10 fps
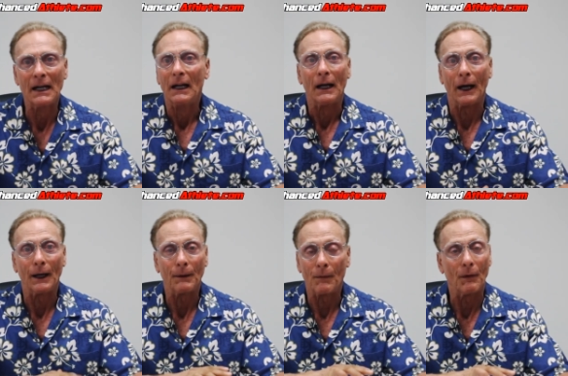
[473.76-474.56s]

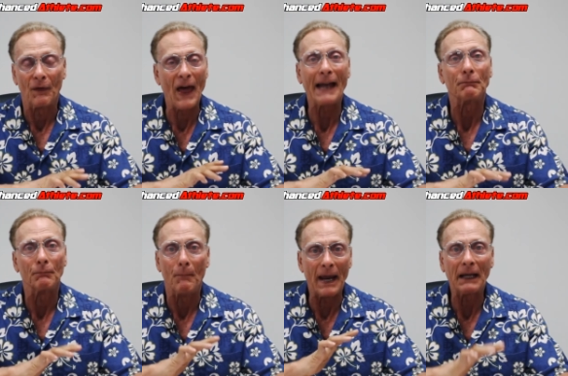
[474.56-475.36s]
that
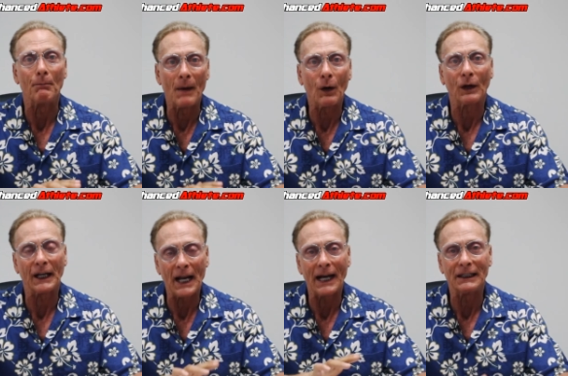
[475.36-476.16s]
make milk
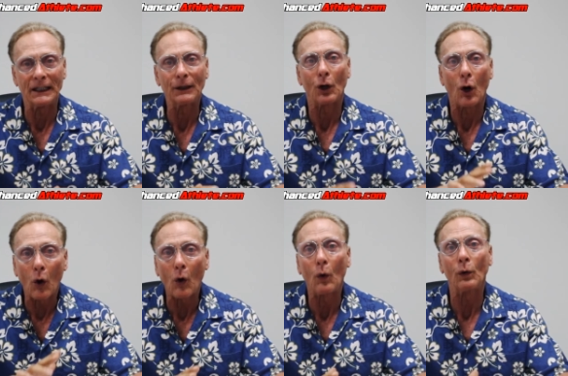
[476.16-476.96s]
an ideal
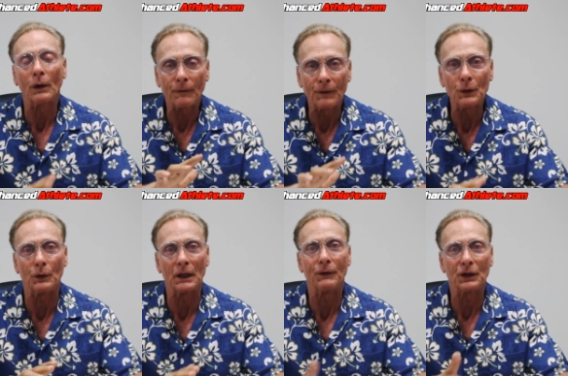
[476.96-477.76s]
whole
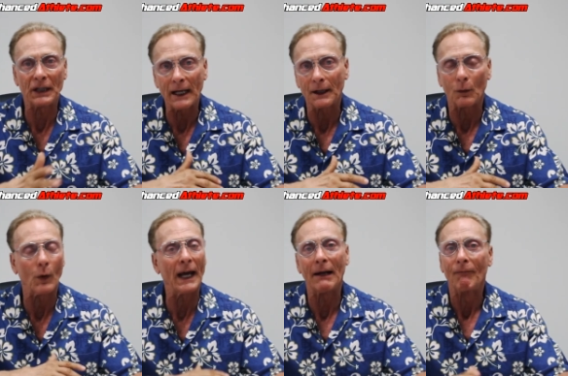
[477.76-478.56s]
food. If you take it
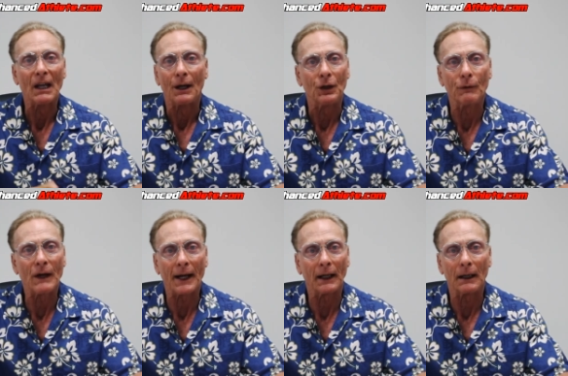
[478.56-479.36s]
away, you've
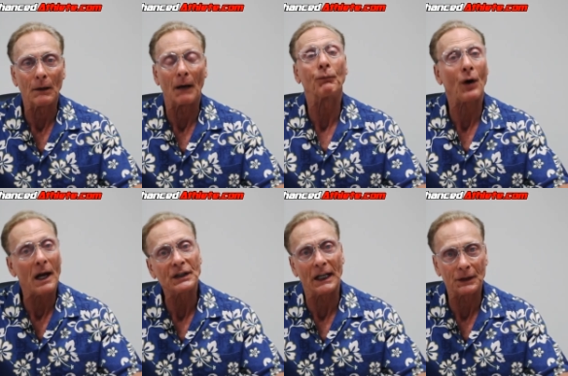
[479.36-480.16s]
got a
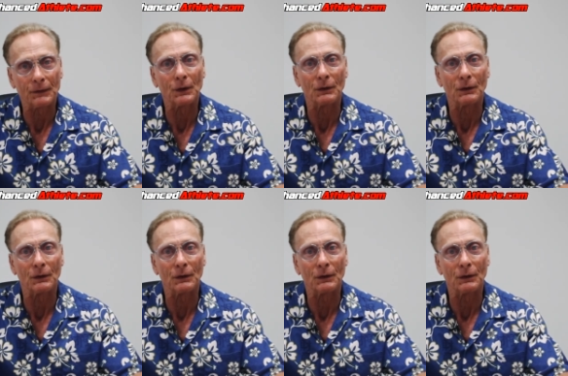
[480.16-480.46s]
processed food,